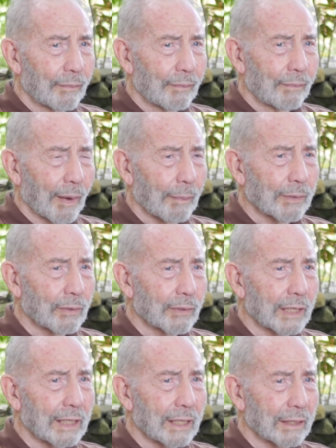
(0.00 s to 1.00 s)
Papua New
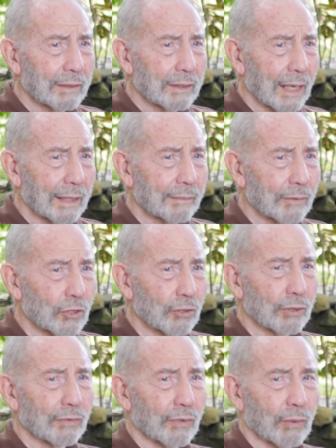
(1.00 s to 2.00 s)
Guinea had
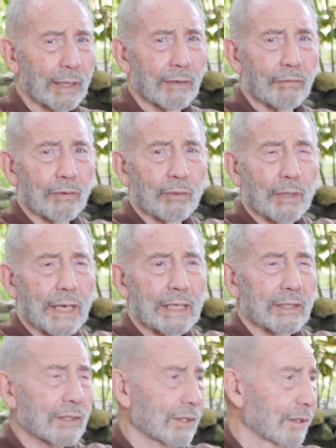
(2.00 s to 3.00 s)
missionaries for quite a few
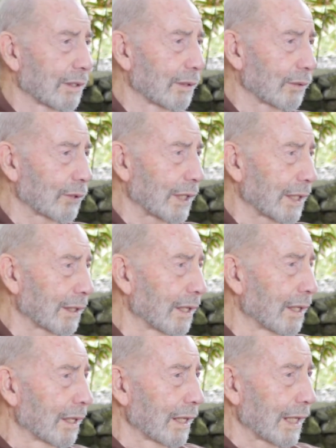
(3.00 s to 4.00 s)
years, you see, and
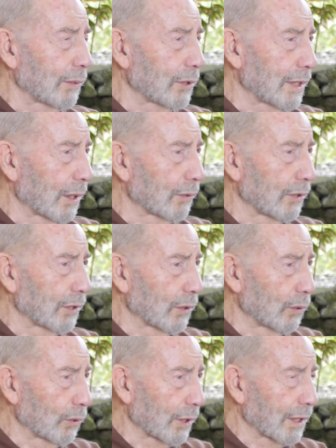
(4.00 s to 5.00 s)
he was down in
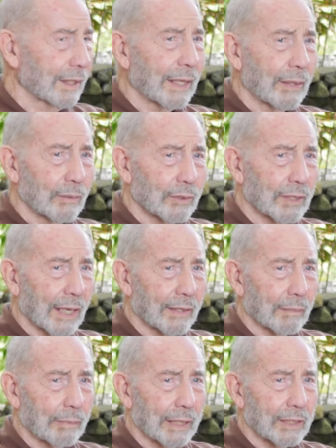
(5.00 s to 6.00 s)
Dagura and there was other
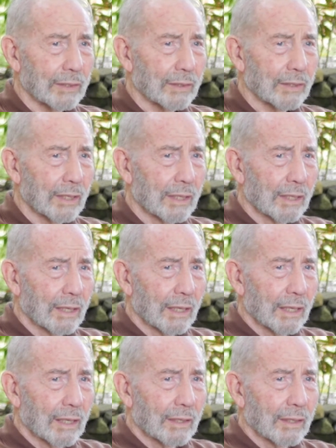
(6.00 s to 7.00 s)
places.
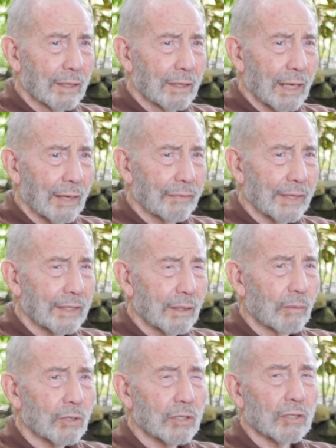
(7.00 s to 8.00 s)
I think there
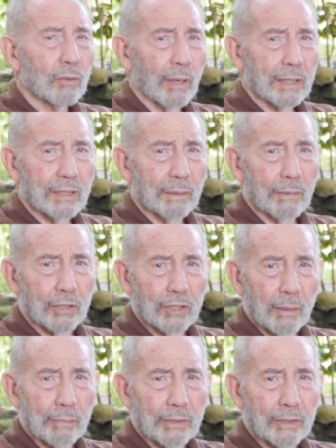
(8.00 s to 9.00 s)
wasn't quite so much
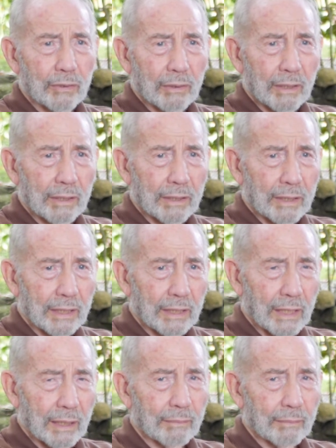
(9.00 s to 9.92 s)
up in the